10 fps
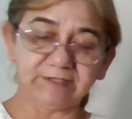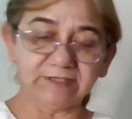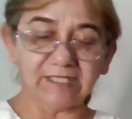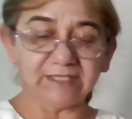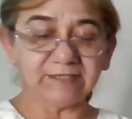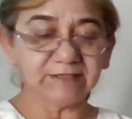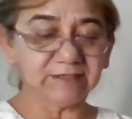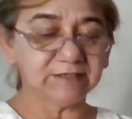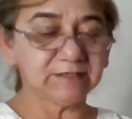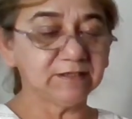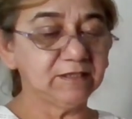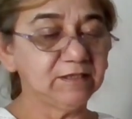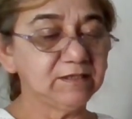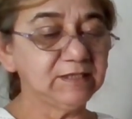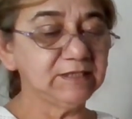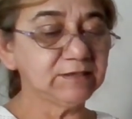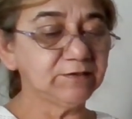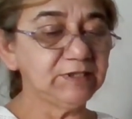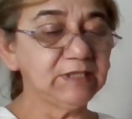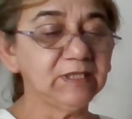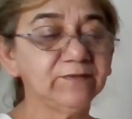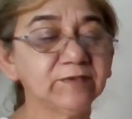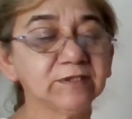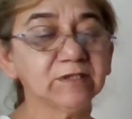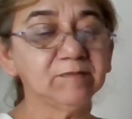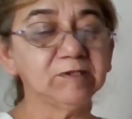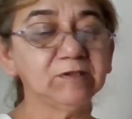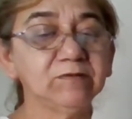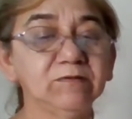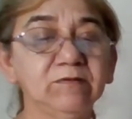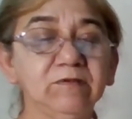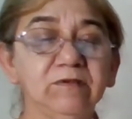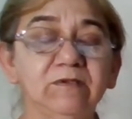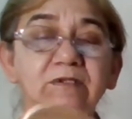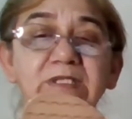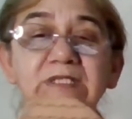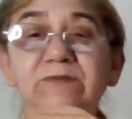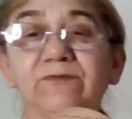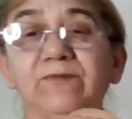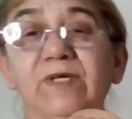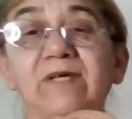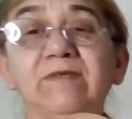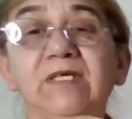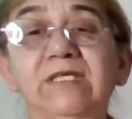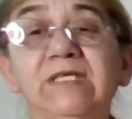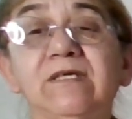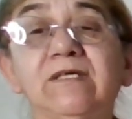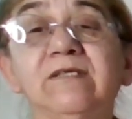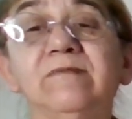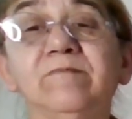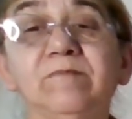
slides. These are 11W. These are $5.99.